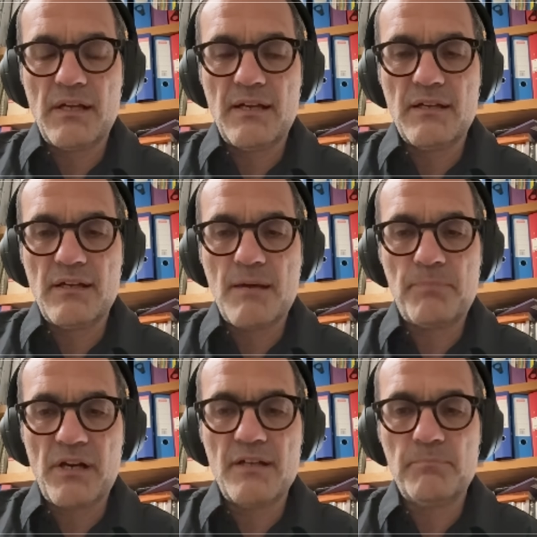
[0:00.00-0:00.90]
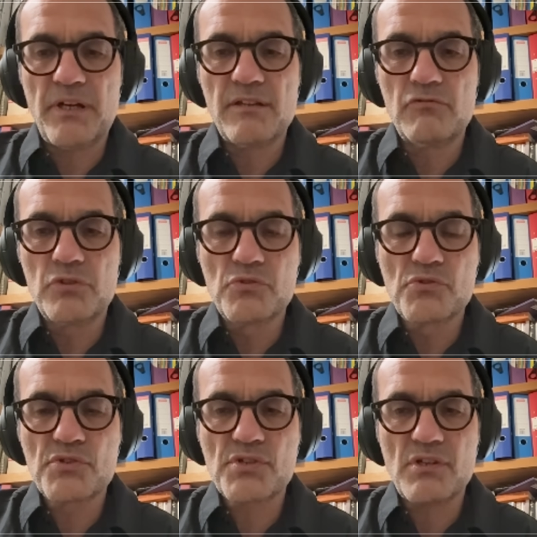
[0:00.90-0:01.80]
uh, abide by the
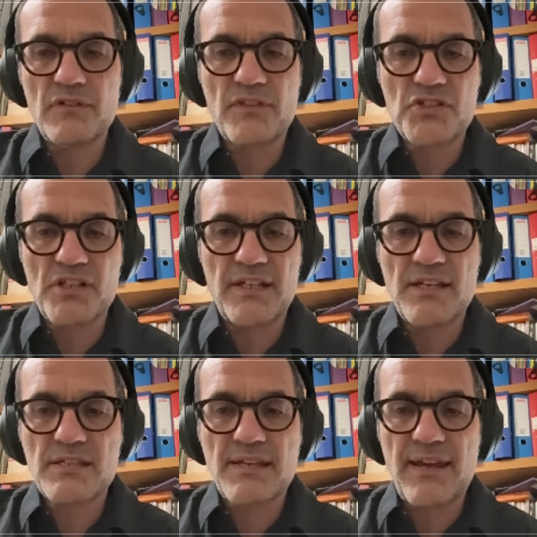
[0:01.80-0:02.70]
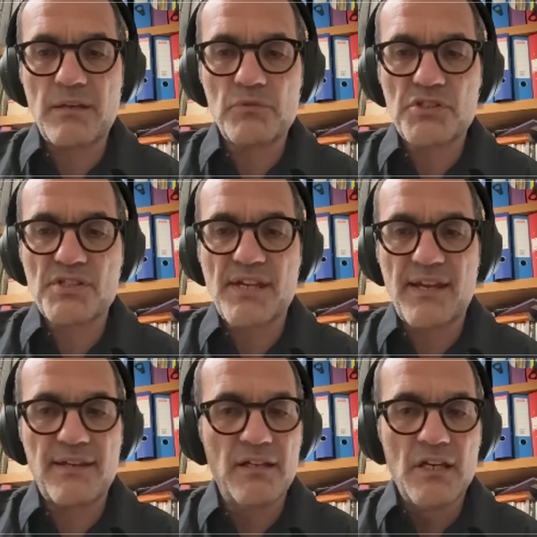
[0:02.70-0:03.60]
rules of the Chinese state, which
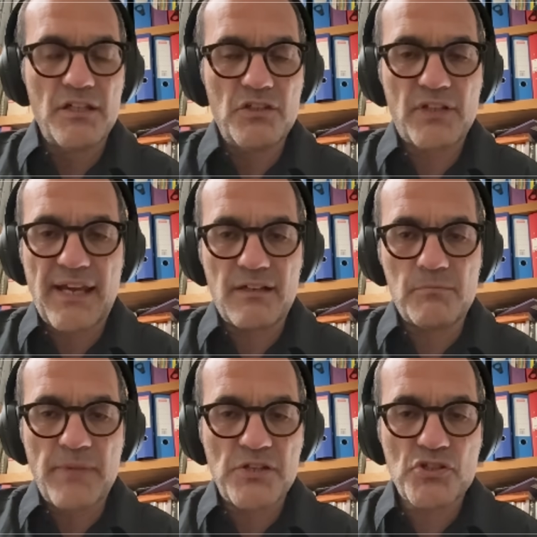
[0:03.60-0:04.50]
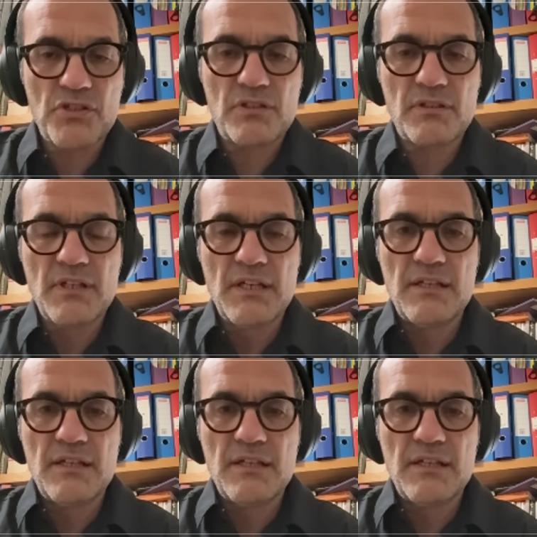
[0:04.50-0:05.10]
say you cannot mention